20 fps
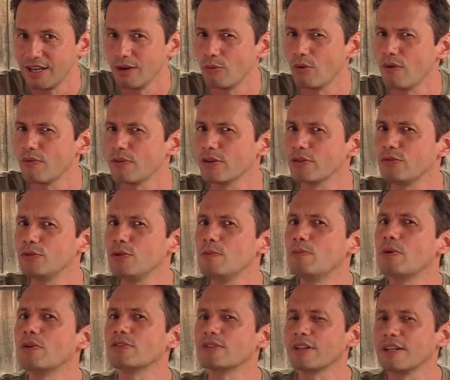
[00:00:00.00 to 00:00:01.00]
well, I've got a few
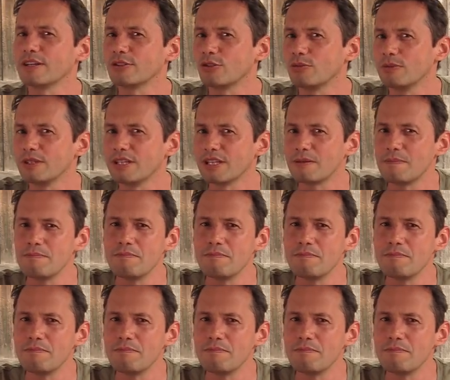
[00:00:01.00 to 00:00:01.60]
points I'd like to make that